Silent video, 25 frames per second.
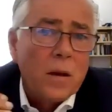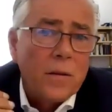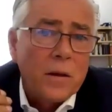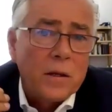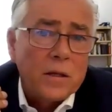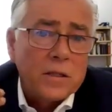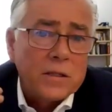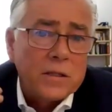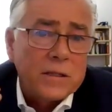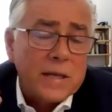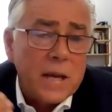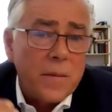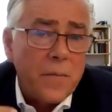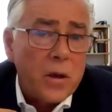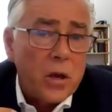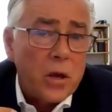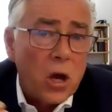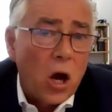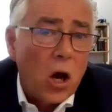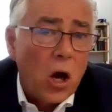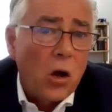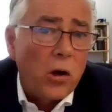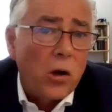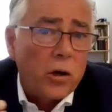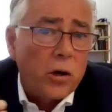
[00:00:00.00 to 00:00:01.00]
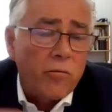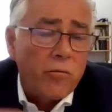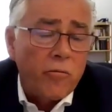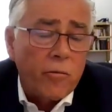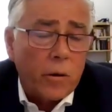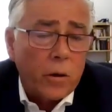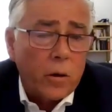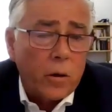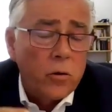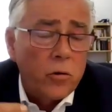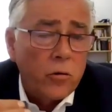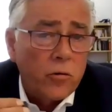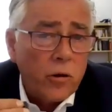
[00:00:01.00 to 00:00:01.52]
the
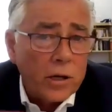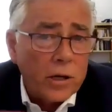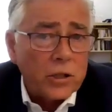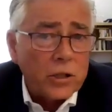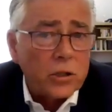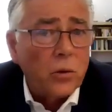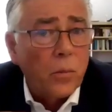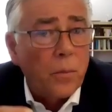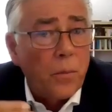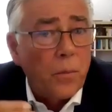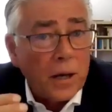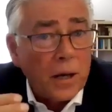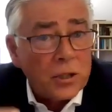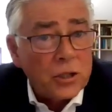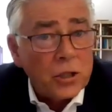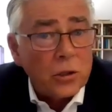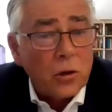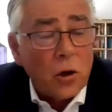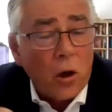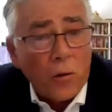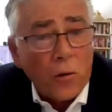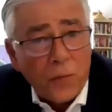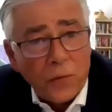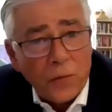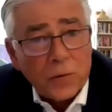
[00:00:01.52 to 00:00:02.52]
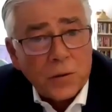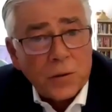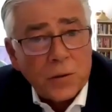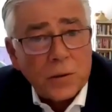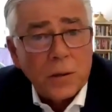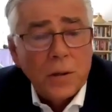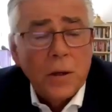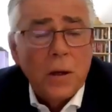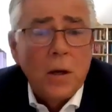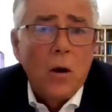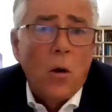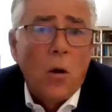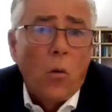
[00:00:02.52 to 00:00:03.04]
CBO, Congressional Budget
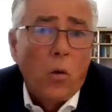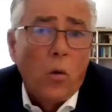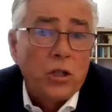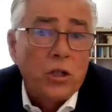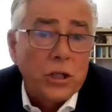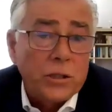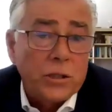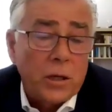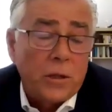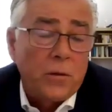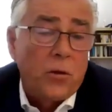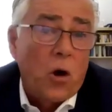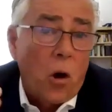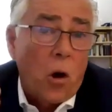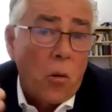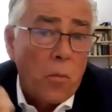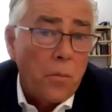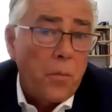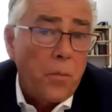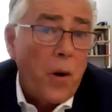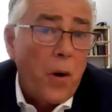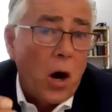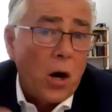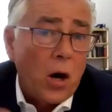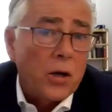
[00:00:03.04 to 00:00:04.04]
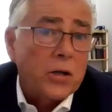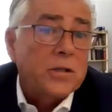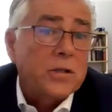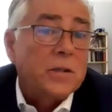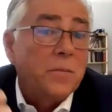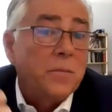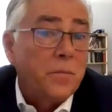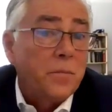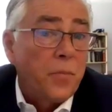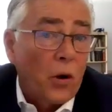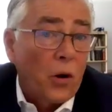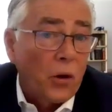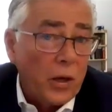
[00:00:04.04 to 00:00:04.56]
Office, which is a
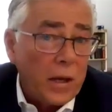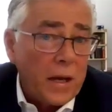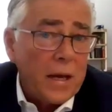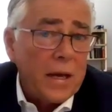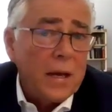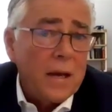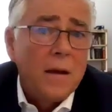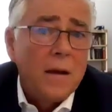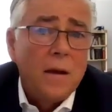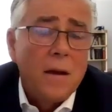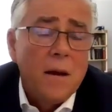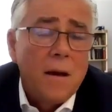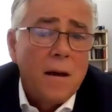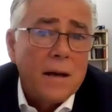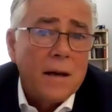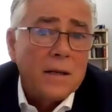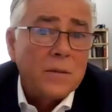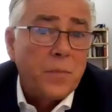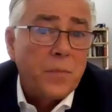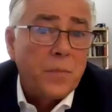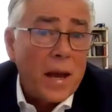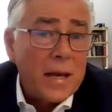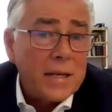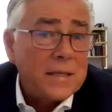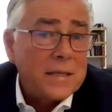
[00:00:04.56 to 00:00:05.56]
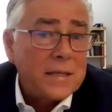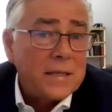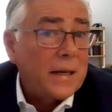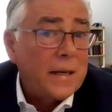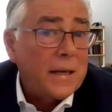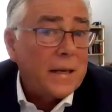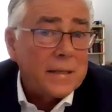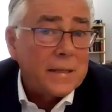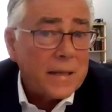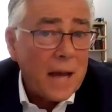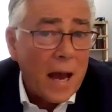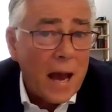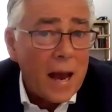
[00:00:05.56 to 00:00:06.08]
nonpartisan body, is
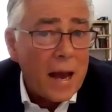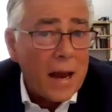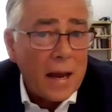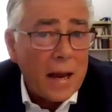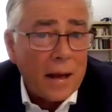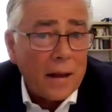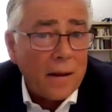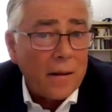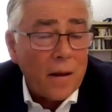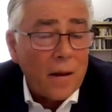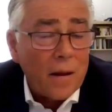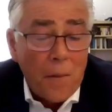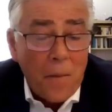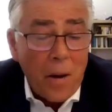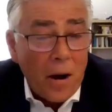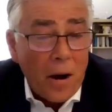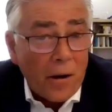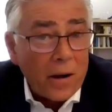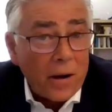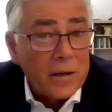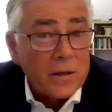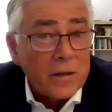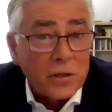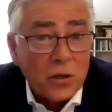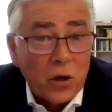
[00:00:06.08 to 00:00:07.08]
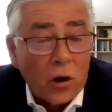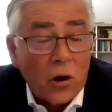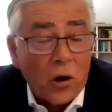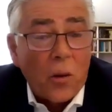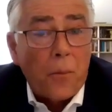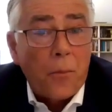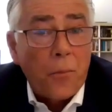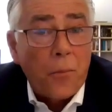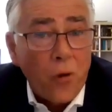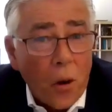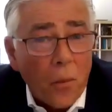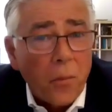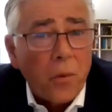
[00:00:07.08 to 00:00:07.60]
basically saying America's got
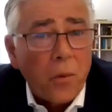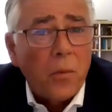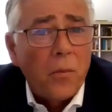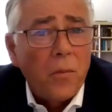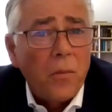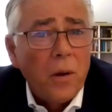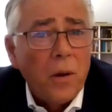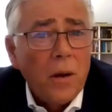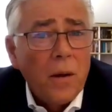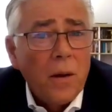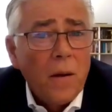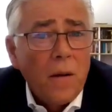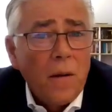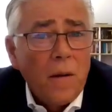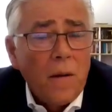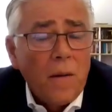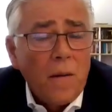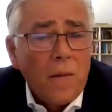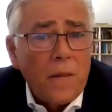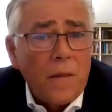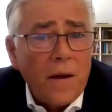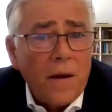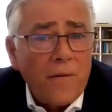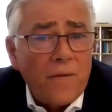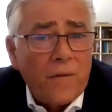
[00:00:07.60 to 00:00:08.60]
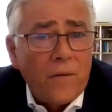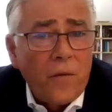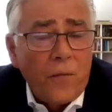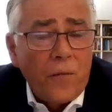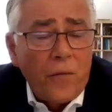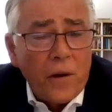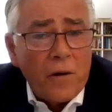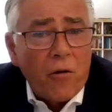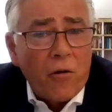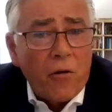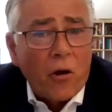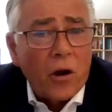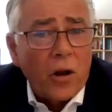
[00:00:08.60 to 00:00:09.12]
a problem.
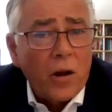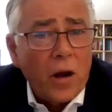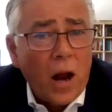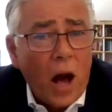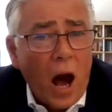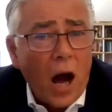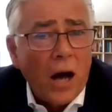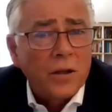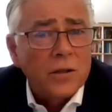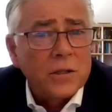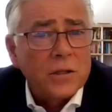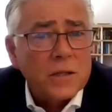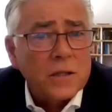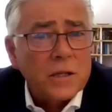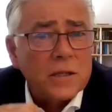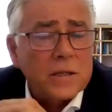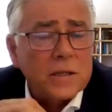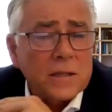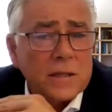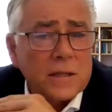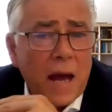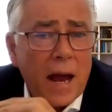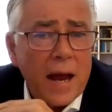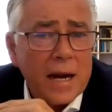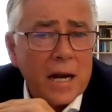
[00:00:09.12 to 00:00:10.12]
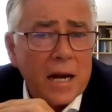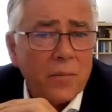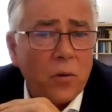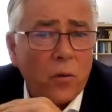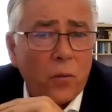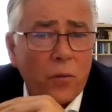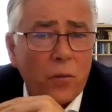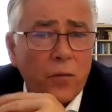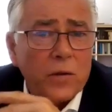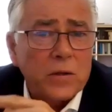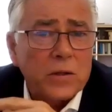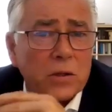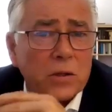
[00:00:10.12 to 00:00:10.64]
They're on an
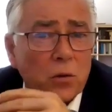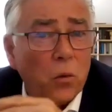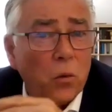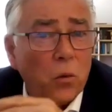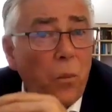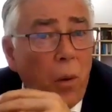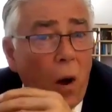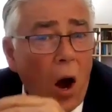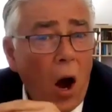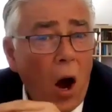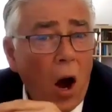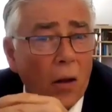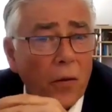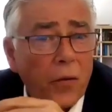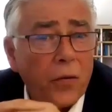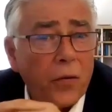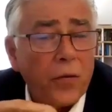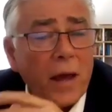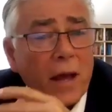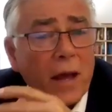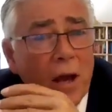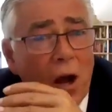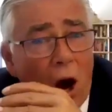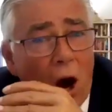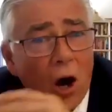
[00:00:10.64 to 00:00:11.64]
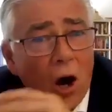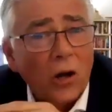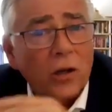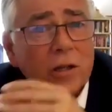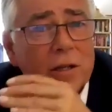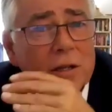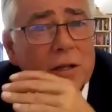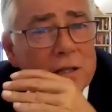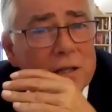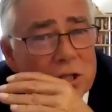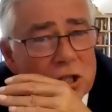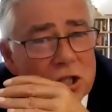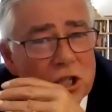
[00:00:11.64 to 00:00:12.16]
unsustainable fiscal path. They
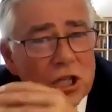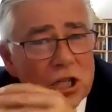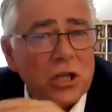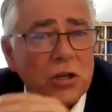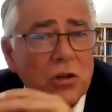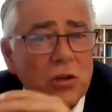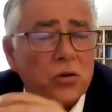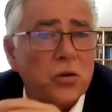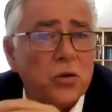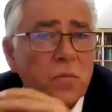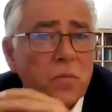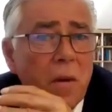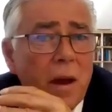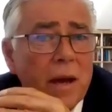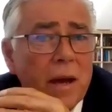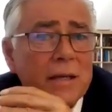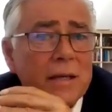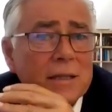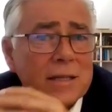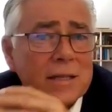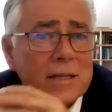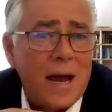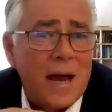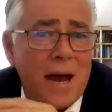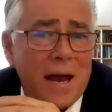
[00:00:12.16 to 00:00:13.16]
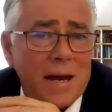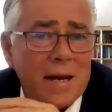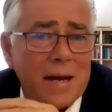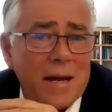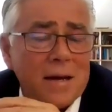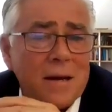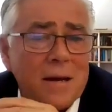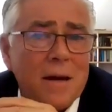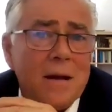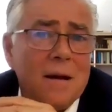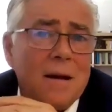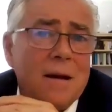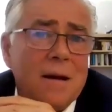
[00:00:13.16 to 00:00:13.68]
can't continue to
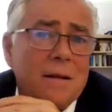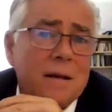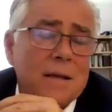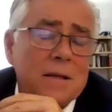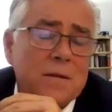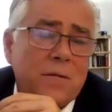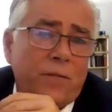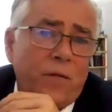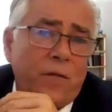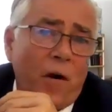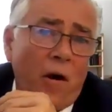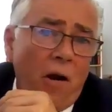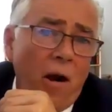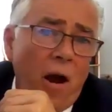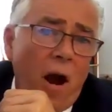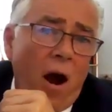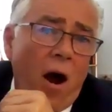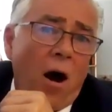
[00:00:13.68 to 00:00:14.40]
maintain these very